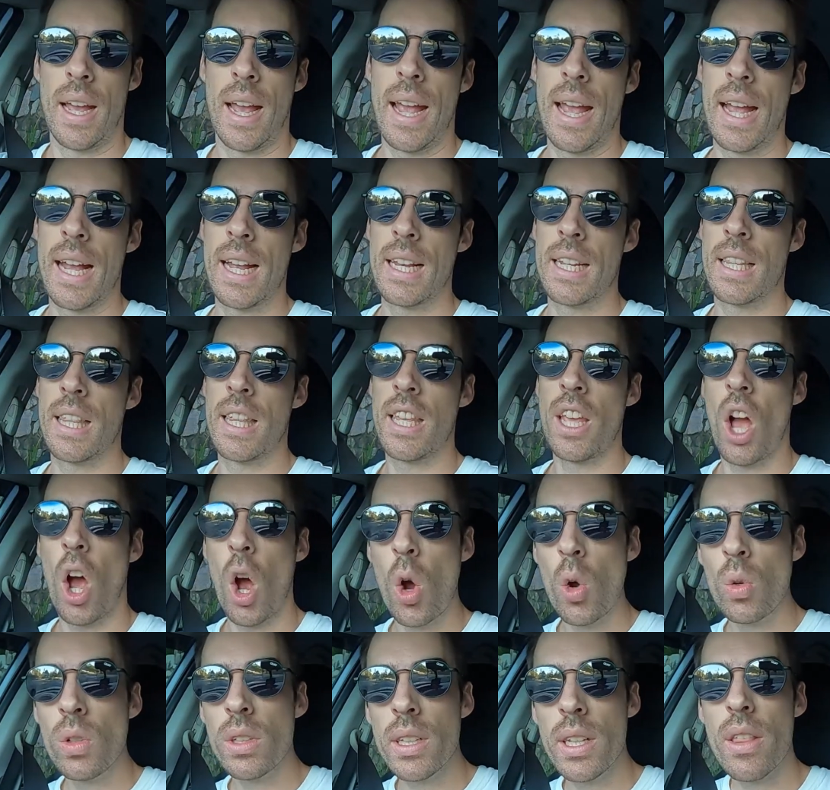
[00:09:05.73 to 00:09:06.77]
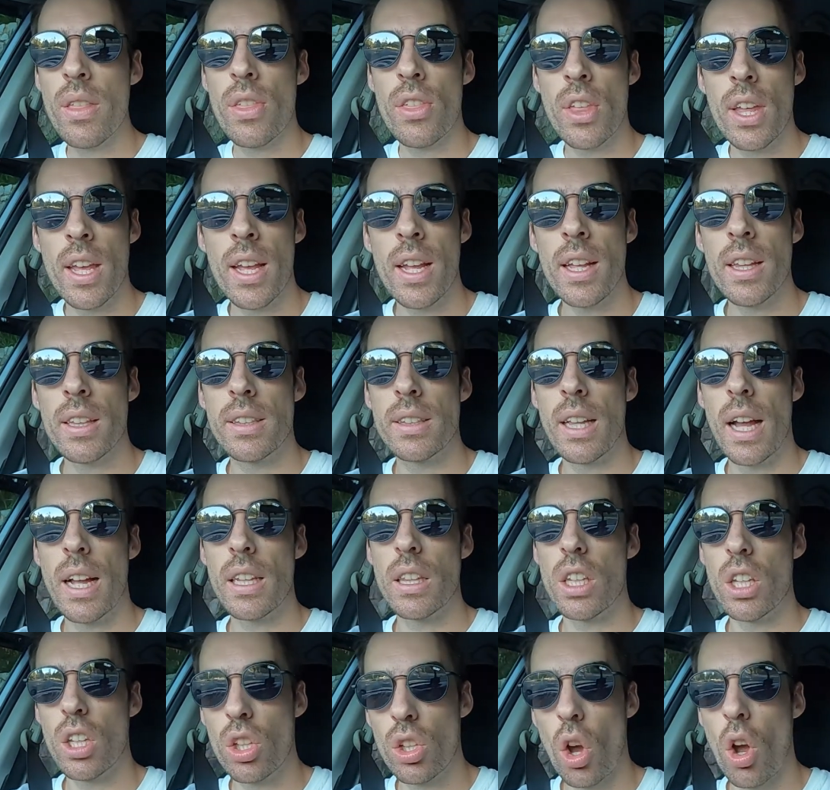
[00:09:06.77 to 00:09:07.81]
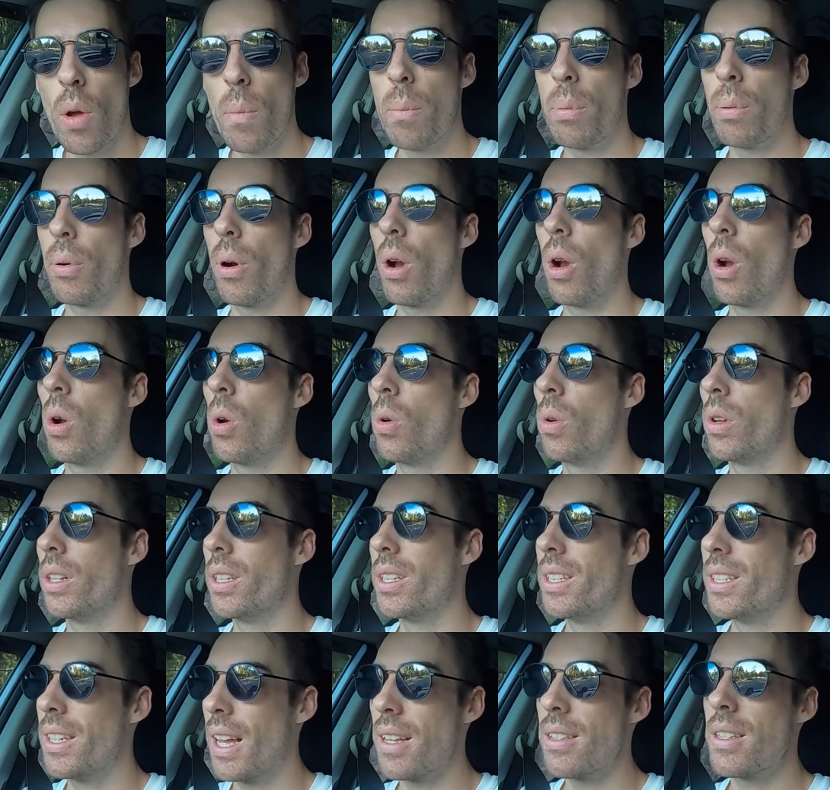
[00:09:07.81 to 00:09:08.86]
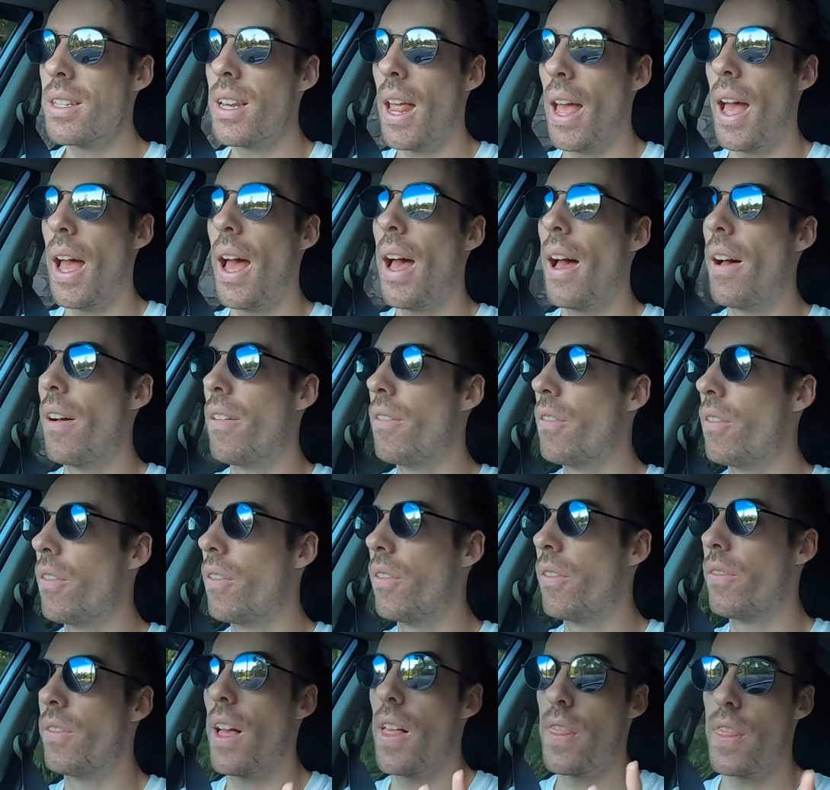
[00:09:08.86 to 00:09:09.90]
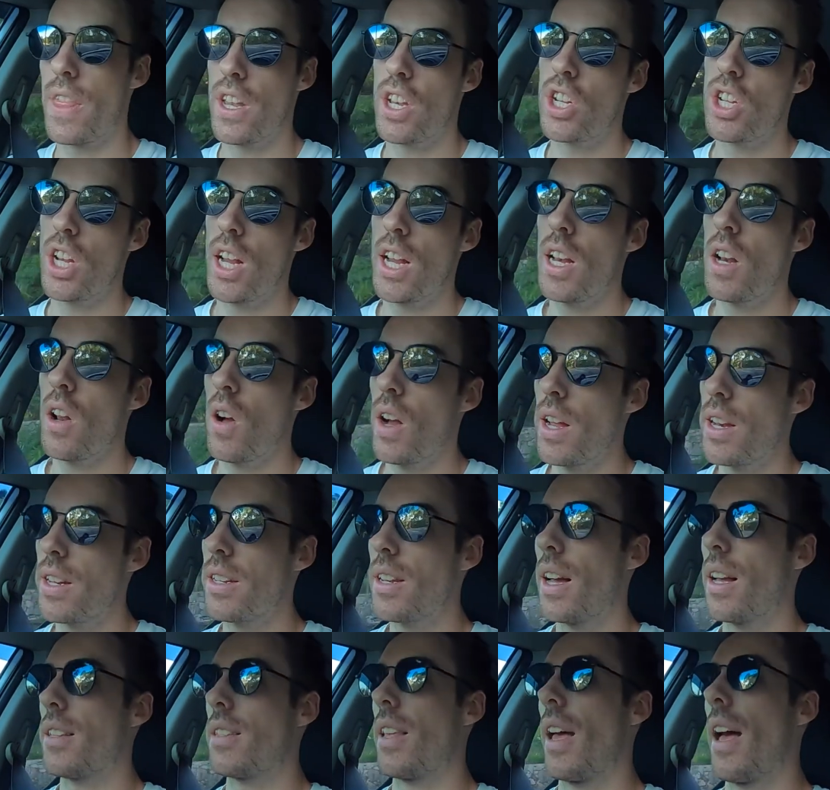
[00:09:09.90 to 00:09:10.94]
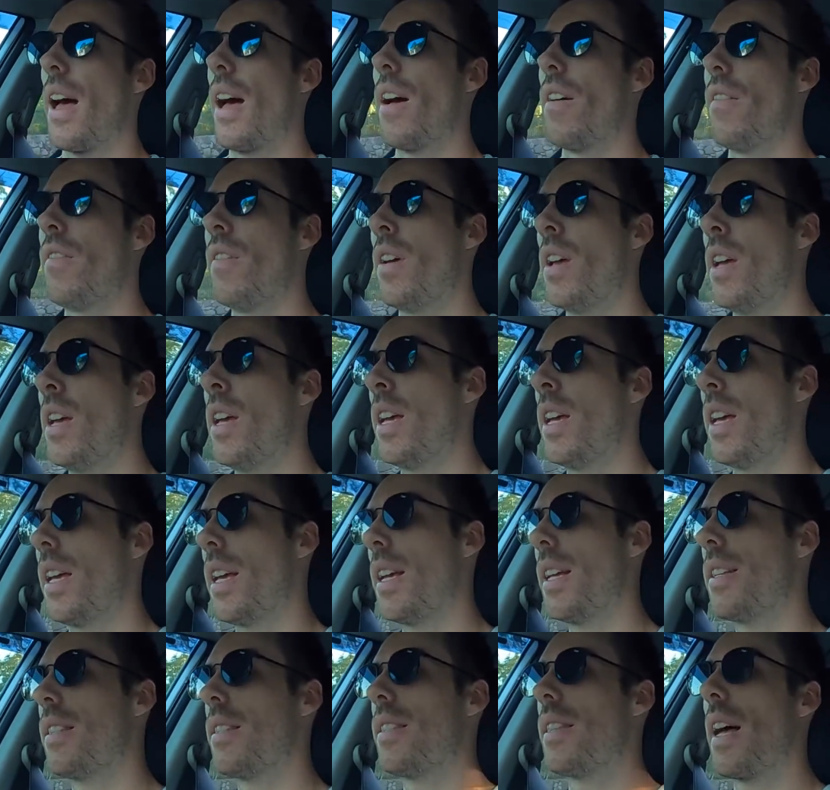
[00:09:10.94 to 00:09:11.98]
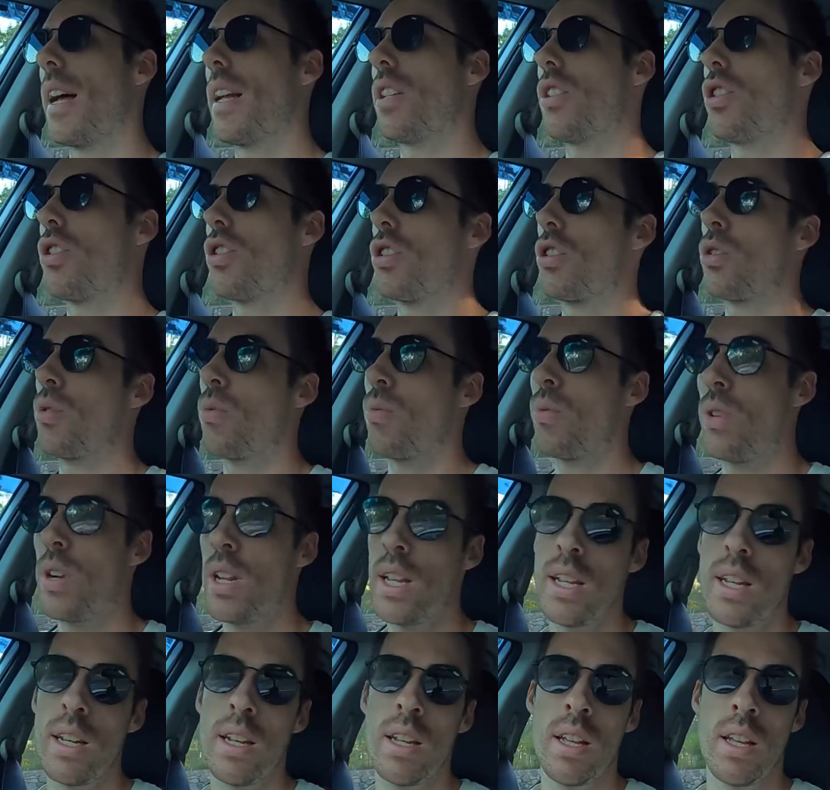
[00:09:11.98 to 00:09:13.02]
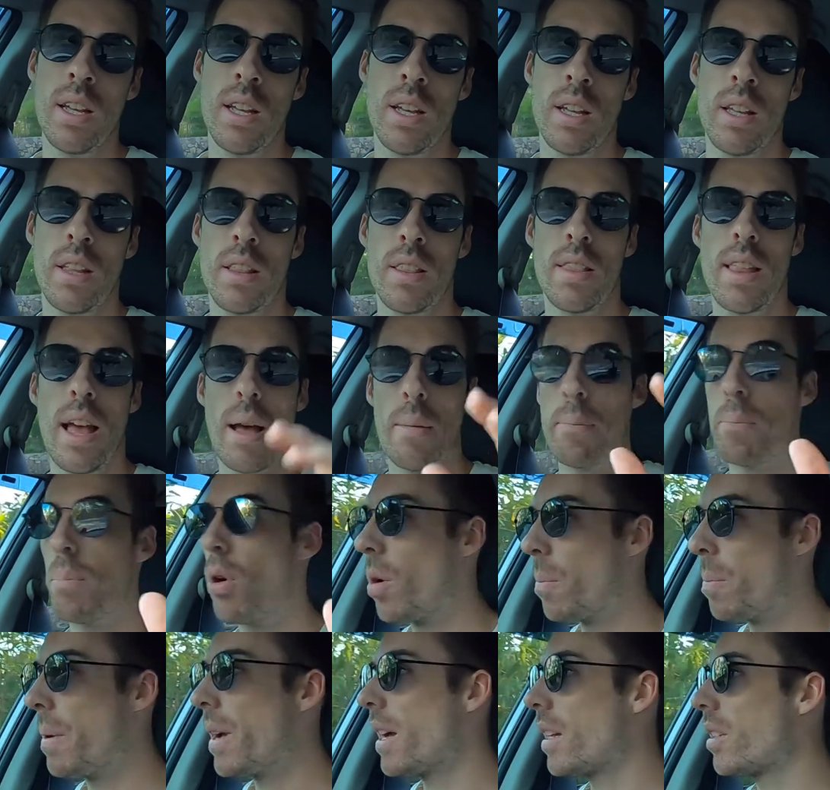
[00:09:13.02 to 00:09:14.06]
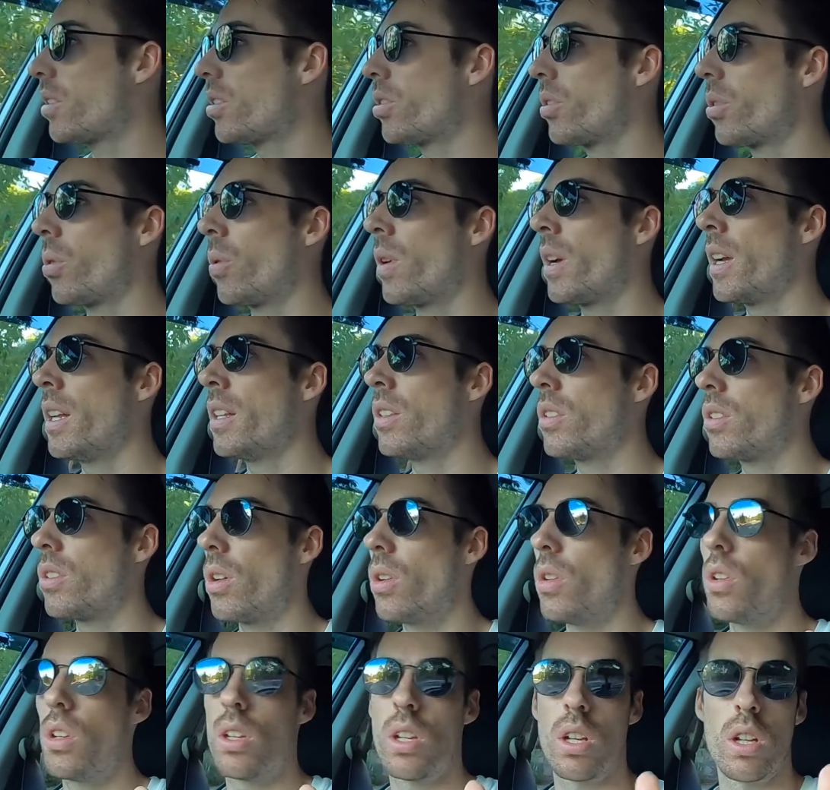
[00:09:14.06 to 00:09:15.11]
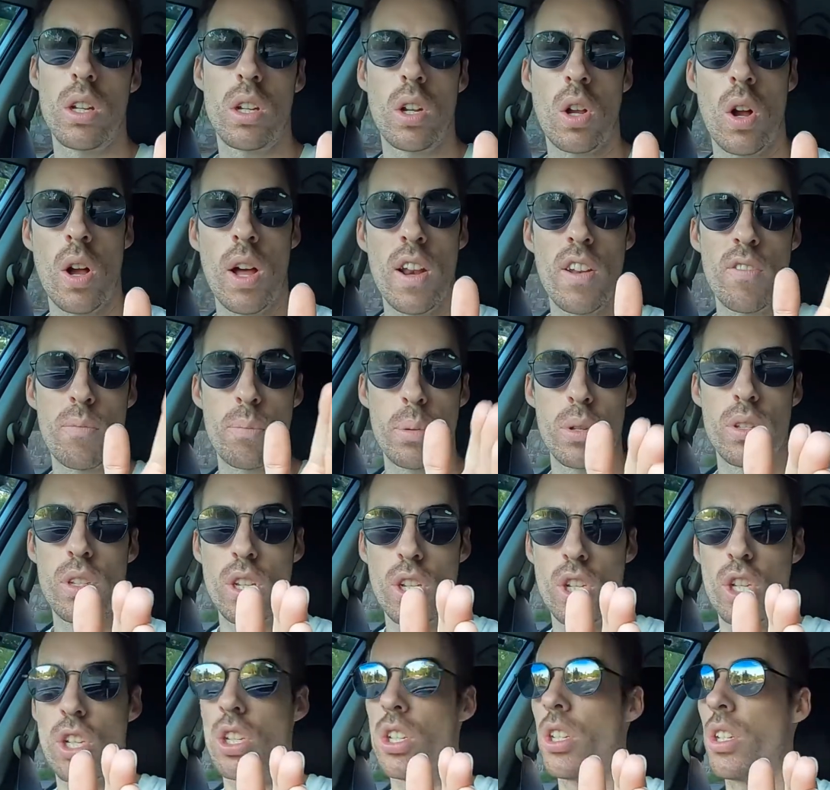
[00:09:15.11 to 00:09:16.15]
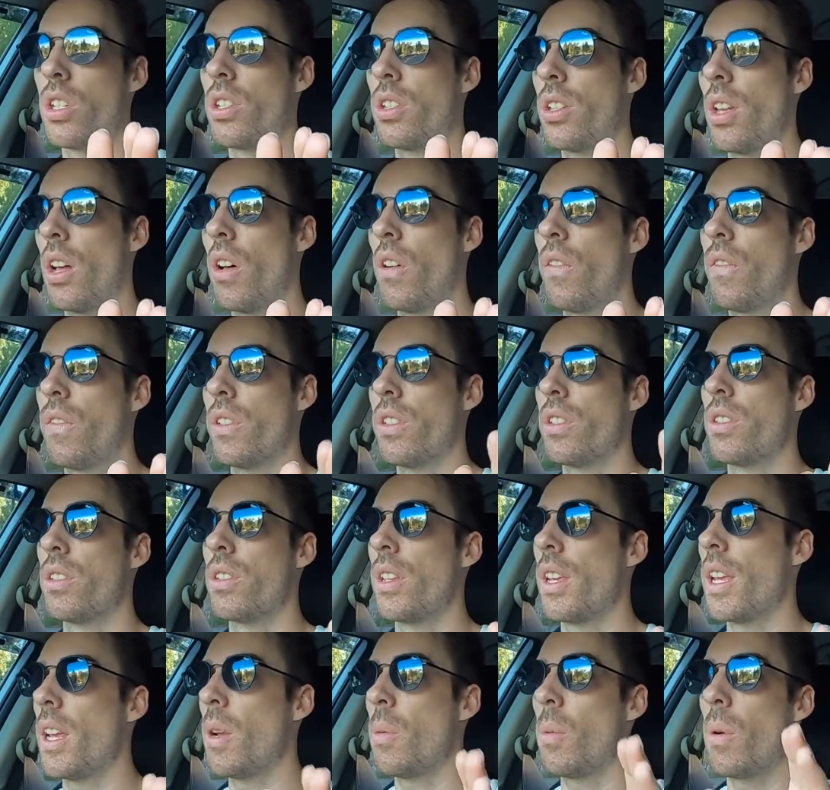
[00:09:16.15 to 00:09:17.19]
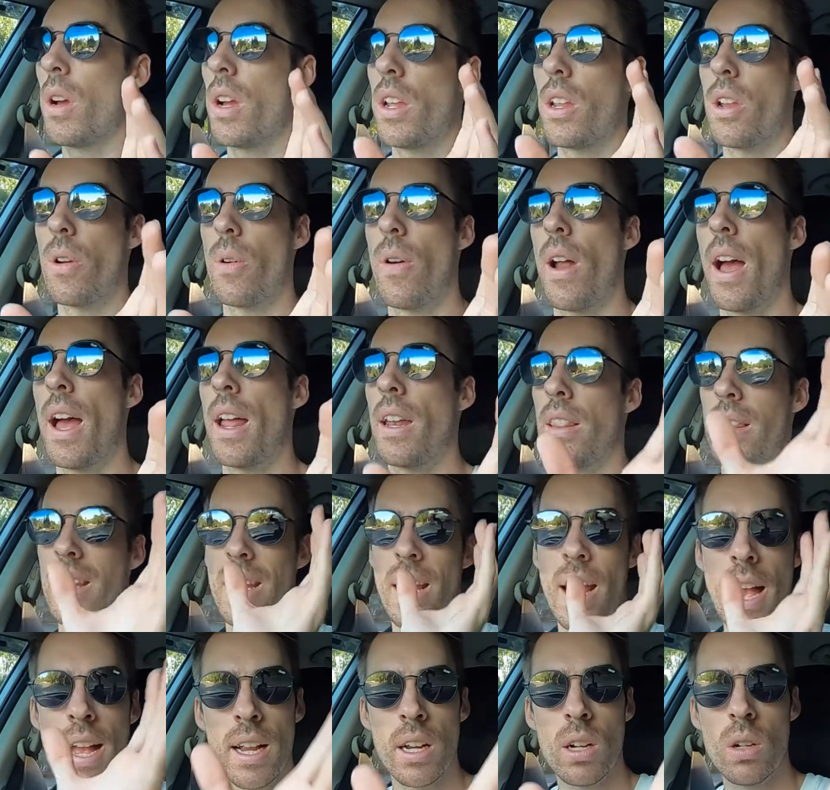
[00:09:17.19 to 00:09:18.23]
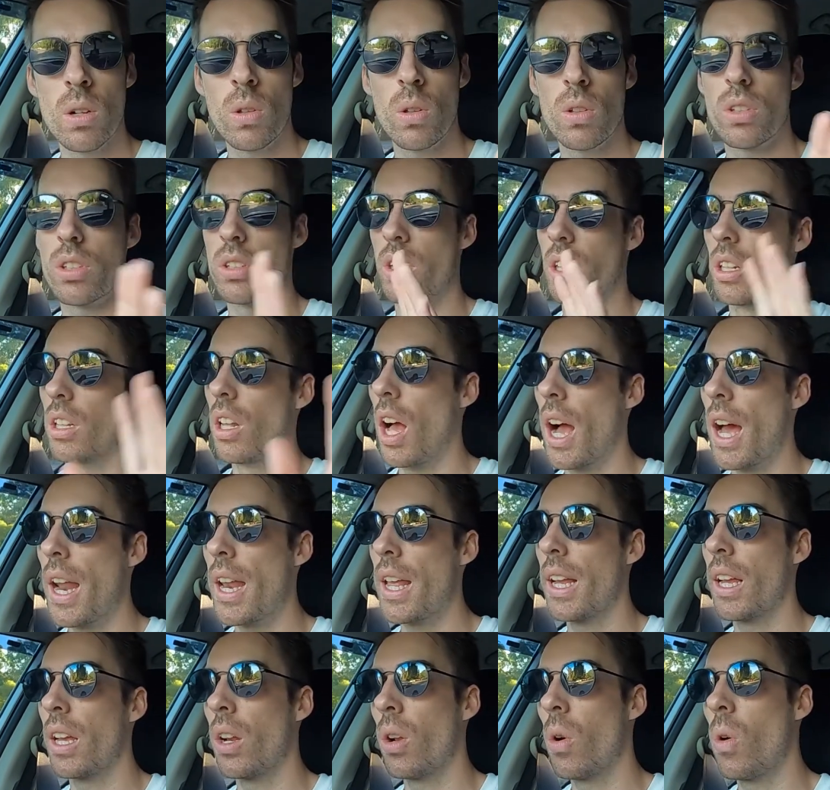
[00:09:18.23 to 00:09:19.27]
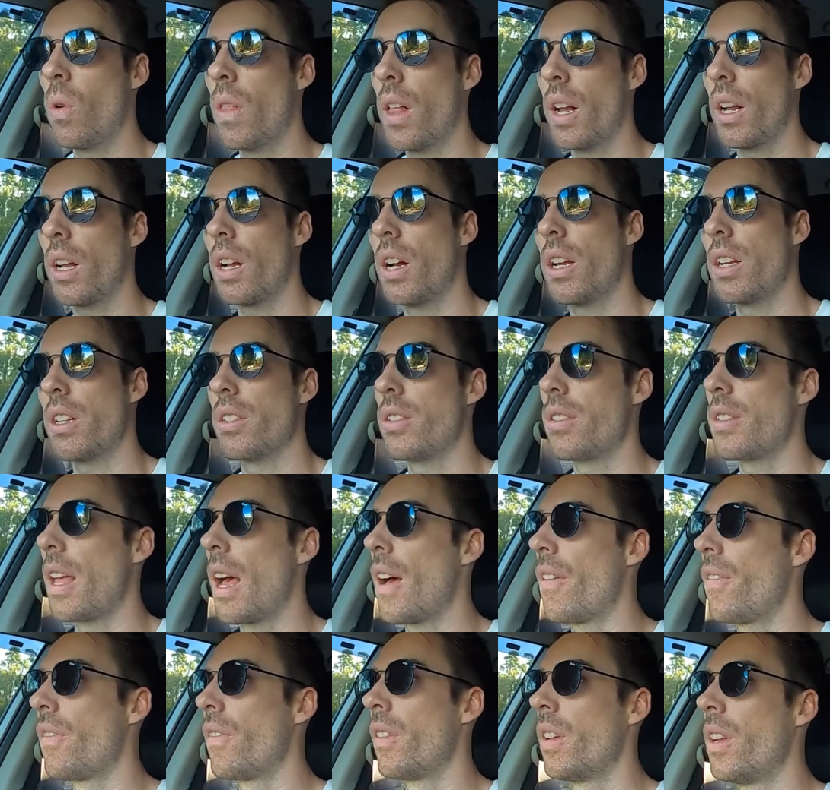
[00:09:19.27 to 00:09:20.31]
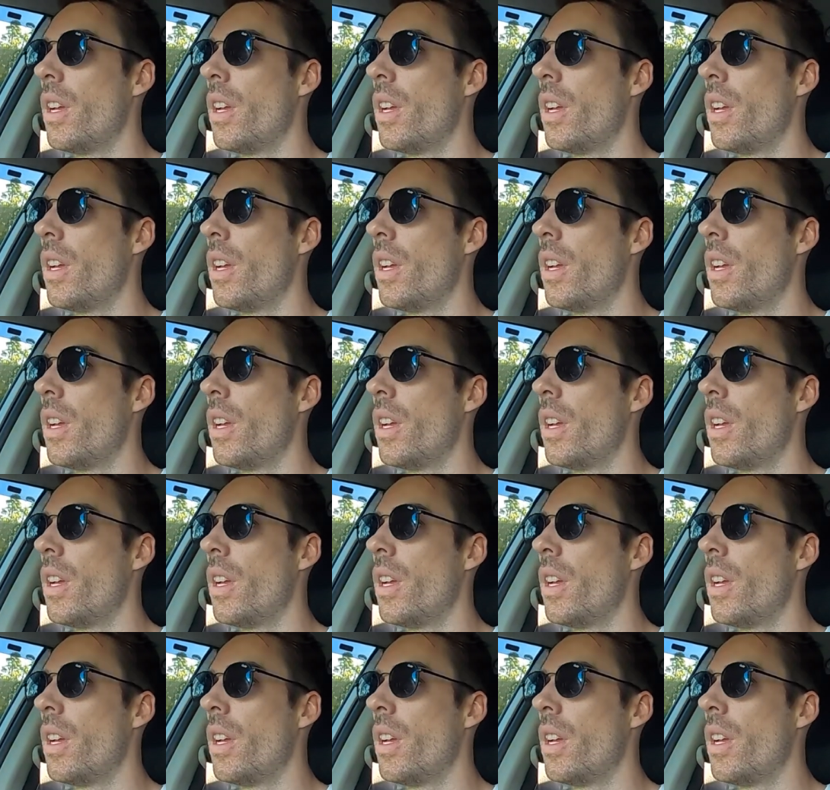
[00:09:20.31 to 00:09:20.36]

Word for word: and the only thing that the GoPro doesn't have that the G9 does have is that screen, that pop-out screen, so you can kind of position yourself and see where you're at and the angles and the lighting and all that kind of stuff.